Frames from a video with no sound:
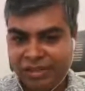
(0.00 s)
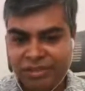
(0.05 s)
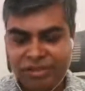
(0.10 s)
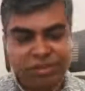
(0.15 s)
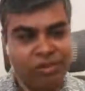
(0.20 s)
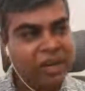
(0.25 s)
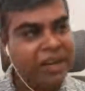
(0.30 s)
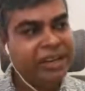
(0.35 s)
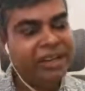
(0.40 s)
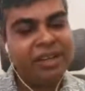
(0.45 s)
So
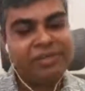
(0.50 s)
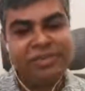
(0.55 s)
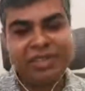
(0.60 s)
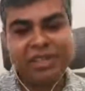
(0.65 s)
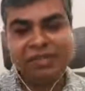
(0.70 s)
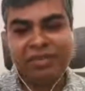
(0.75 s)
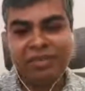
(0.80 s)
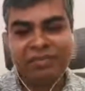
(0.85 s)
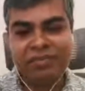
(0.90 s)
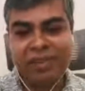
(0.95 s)
you end up
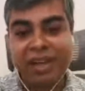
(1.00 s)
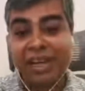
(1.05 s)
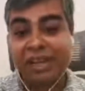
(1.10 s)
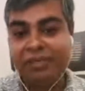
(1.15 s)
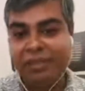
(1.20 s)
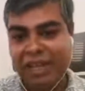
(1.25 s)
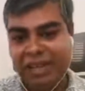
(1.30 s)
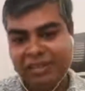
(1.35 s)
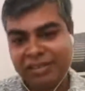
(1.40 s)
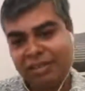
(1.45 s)
saving
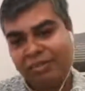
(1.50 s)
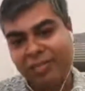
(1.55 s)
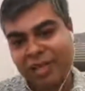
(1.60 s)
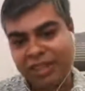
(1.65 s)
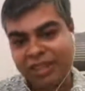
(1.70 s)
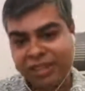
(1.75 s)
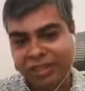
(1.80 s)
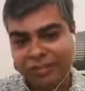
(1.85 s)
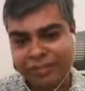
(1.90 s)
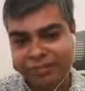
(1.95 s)
5 lakhs a
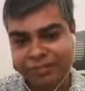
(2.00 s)
month.